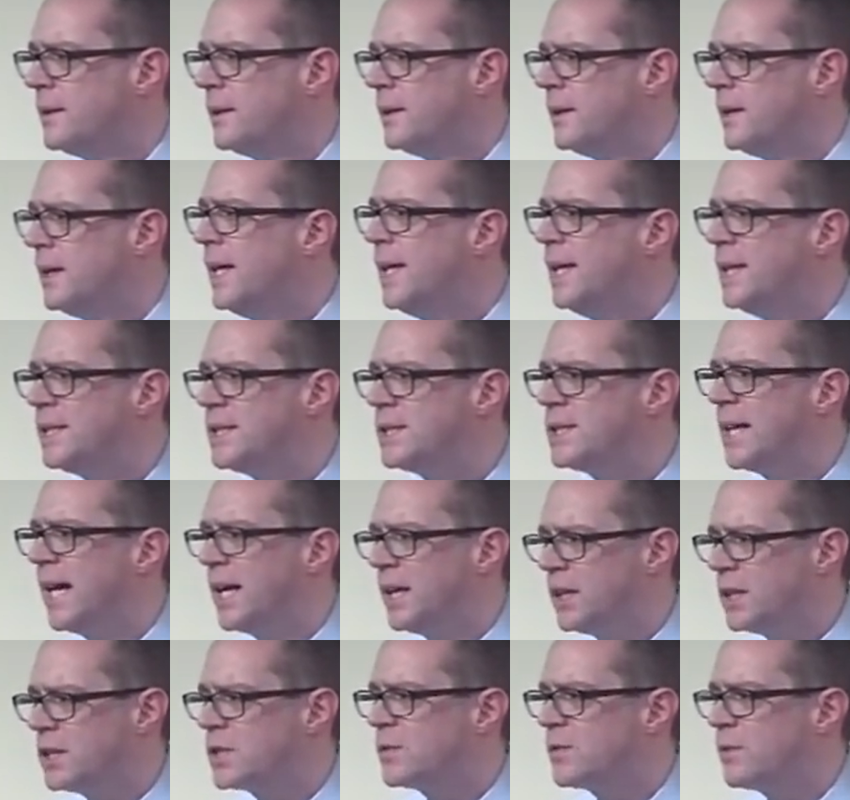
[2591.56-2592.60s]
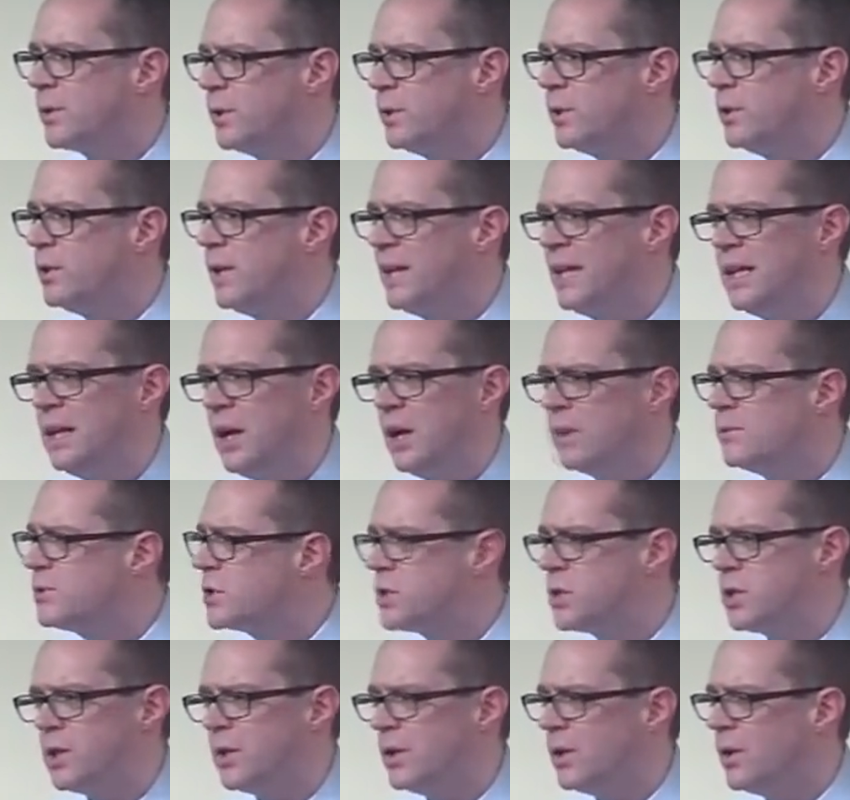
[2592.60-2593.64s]
He is zealous for you. He
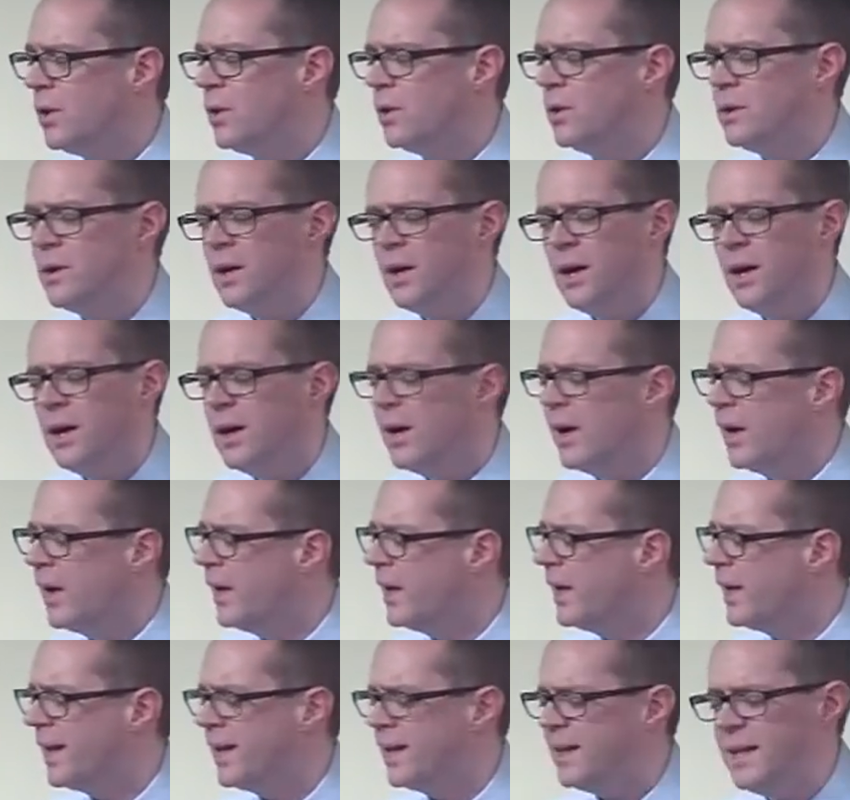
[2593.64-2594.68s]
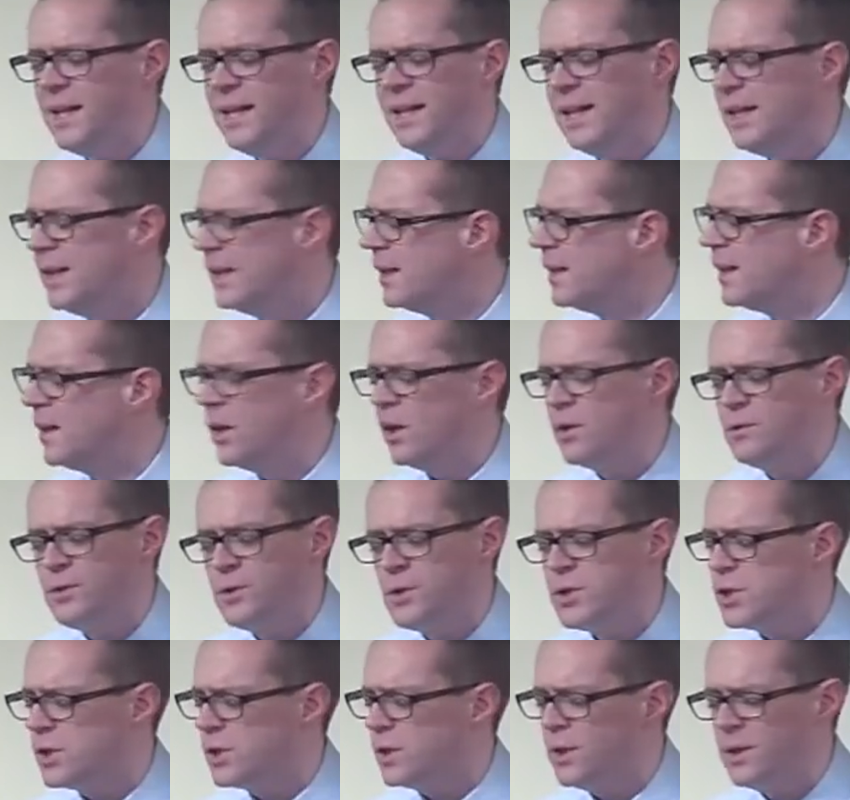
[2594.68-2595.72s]
loves you. Oh, how he
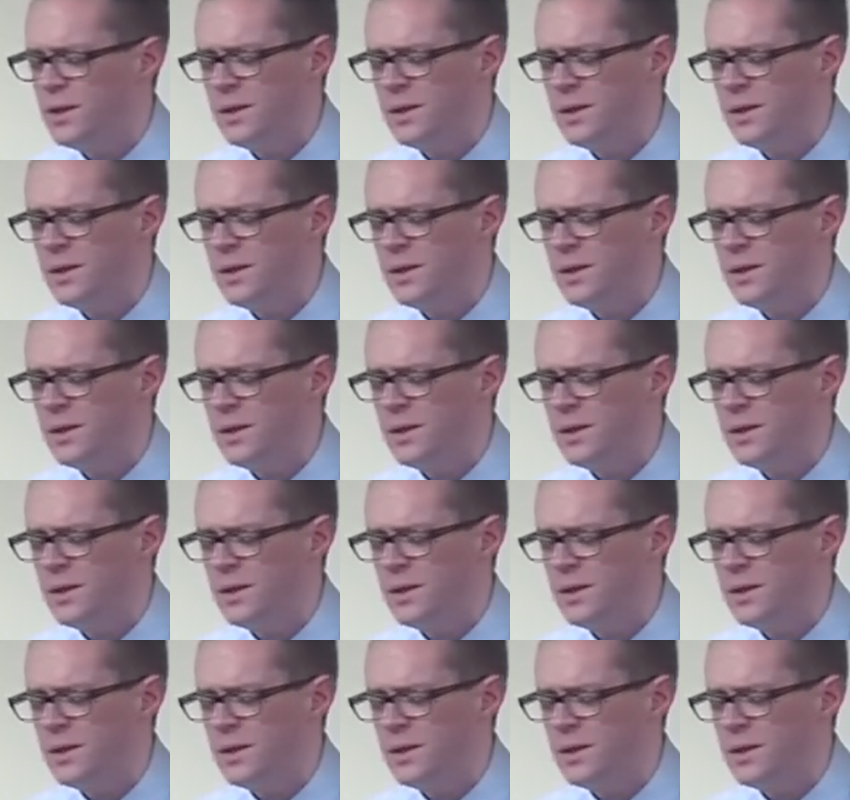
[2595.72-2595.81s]
loves you.